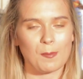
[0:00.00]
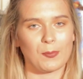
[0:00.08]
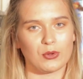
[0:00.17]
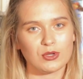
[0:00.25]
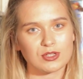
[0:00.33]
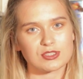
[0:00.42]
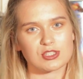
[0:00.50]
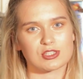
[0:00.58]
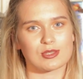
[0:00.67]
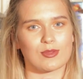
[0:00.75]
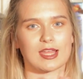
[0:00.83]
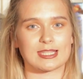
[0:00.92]
books,
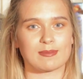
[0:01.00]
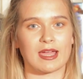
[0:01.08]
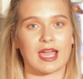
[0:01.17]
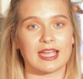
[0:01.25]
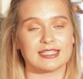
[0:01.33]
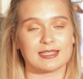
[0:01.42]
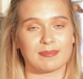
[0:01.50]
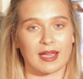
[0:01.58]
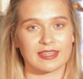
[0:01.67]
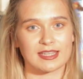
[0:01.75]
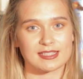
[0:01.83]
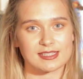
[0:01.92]
so that's why I did
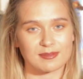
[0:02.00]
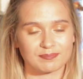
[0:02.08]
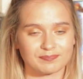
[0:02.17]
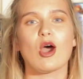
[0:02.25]
buy this.